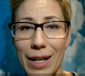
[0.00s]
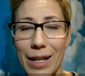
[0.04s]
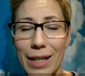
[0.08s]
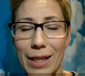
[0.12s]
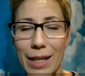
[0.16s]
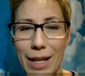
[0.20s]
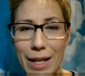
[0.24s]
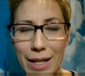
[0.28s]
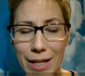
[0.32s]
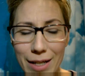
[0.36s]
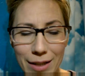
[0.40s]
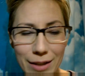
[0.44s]
I
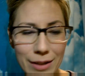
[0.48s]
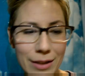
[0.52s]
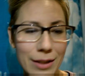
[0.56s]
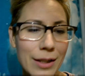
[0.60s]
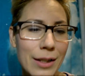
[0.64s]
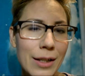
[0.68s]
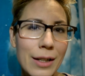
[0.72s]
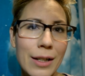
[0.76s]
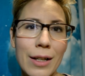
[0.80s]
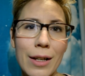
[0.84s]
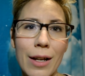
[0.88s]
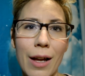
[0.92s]
like,
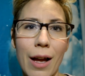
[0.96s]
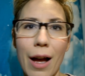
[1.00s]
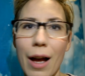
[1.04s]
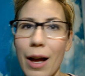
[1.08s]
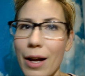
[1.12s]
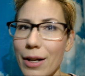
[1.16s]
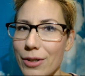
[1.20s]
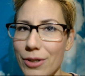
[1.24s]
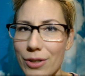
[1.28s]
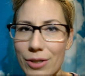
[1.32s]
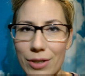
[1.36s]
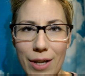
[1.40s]

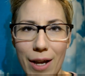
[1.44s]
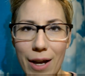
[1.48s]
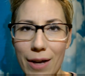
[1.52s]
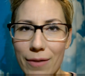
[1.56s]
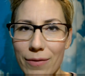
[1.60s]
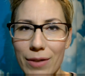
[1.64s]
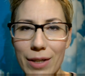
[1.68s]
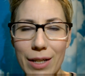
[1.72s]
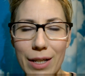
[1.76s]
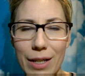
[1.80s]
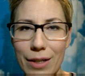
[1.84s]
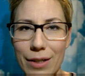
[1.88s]
I just
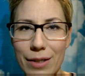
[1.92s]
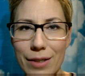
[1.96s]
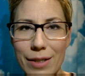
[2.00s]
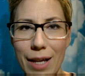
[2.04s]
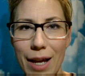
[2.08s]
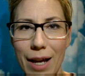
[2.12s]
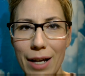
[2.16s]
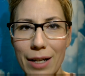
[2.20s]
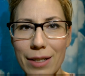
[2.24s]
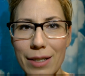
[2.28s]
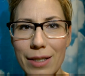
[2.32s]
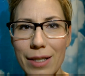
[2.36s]
have the
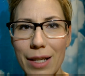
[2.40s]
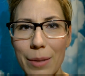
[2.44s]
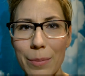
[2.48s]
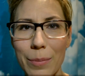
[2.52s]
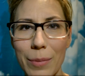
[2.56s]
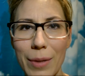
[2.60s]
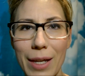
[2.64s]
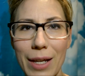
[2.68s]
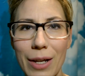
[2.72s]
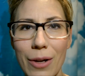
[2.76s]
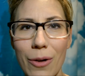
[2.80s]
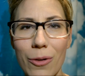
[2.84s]
exact
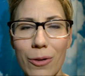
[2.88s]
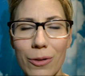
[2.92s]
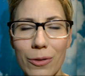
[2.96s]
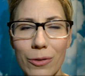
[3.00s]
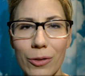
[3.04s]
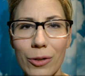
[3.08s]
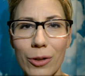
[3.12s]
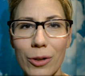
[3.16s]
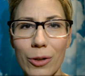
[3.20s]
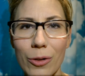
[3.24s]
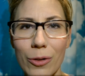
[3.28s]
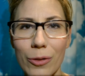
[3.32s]
same thing
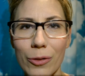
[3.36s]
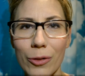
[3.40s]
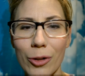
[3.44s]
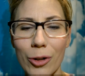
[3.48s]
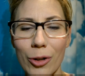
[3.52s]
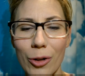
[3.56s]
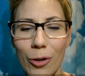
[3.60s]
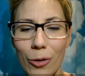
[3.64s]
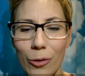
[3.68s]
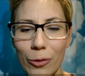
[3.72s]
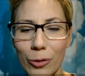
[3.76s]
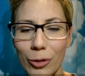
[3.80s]
over and over
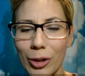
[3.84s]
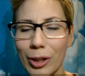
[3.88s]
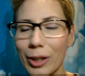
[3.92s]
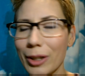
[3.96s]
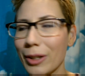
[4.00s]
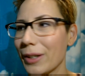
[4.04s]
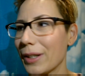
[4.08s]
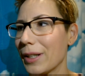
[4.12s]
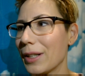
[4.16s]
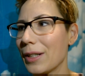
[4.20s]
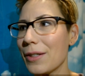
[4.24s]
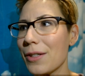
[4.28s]
and
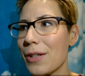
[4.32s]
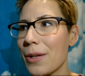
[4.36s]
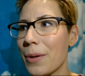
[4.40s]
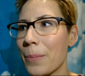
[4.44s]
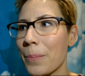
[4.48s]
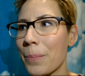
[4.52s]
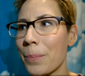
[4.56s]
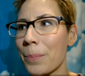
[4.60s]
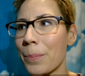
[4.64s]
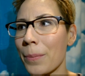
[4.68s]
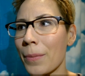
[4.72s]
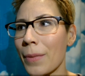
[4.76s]
over and
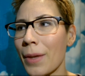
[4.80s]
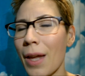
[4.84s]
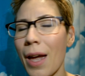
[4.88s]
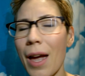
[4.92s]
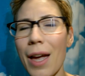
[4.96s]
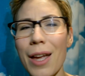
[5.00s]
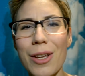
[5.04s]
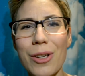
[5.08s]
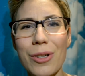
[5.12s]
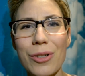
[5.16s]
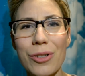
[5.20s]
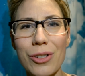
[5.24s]

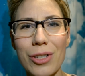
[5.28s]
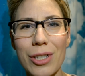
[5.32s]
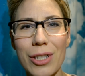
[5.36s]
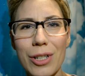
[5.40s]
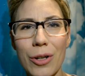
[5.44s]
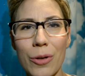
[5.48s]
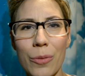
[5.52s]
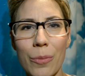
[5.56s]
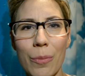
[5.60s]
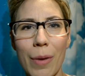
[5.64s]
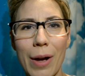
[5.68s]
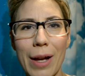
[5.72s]
I usually
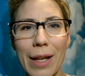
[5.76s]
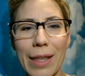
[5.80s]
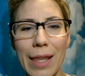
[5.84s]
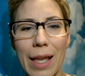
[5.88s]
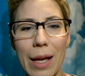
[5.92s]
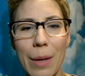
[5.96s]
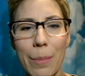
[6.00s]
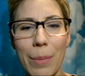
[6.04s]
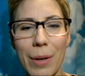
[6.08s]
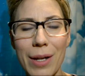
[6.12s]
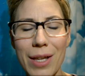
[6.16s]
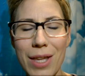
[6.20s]
don't mind
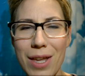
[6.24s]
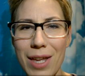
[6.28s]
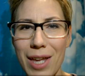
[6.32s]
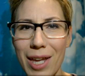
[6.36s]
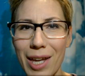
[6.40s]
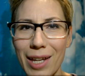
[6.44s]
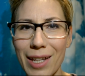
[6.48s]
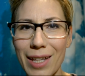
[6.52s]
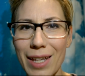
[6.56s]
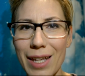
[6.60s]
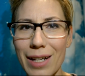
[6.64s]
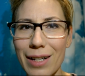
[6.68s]
that, but you
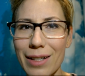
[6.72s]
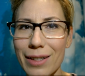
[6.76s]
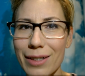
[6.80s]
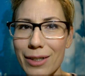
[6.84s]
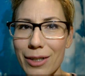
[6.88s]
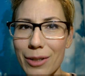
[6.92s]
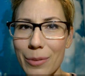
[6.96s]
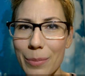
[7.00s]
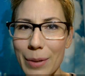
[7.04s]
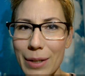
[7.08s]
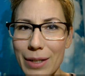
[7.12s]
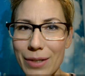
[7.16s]
can get a
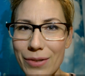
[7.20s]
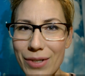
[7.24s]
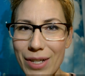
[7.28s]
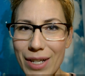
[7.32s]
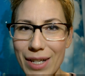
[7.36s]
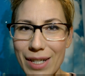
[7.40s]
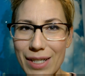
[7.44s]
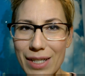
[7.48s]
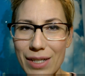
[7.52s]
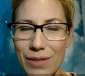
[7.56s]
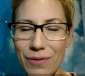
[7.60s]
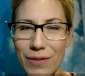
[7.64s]
little bit of
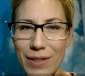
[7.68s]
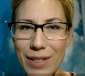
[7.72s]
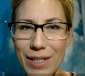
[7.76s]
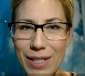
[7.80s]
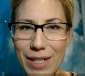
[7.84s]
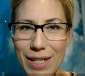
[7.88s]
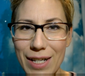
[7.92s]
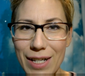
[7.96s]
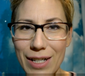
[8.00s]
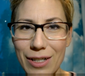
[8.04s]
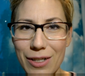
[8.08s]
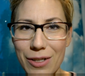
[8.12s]
taste
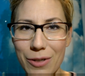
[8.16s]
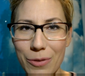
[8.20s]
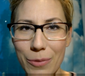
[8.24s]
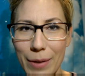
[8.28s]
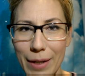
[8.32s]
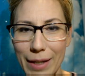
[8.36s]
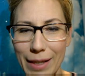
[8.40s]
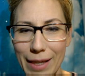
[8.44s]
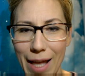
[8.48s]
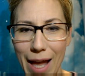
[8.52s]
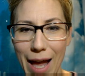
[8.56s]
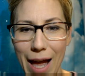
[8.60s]
fatigue
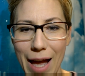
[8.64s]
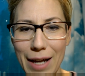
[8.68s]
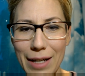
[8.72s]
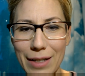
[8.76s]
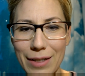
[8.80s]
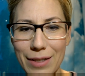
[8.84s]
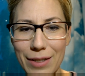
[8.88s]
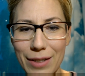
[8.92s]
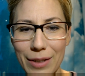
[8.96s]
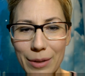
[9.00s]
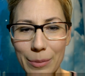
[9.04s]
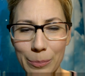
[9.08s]
doing
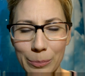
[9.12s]
that.